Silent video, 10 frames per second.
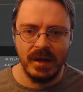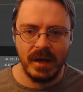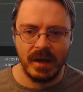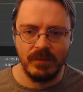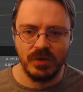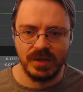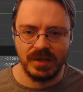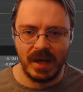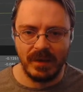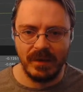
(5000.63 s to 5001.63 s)
and I'm just
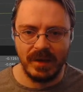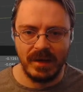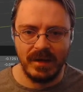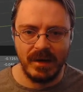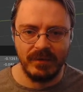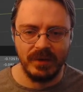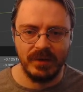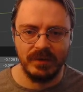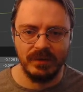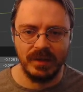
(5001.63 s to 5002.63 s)
sad that they
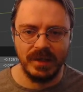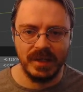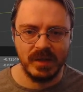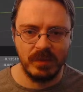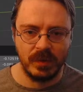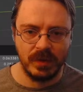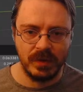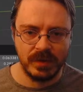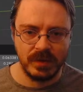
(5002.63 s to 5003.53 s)
never really explore those.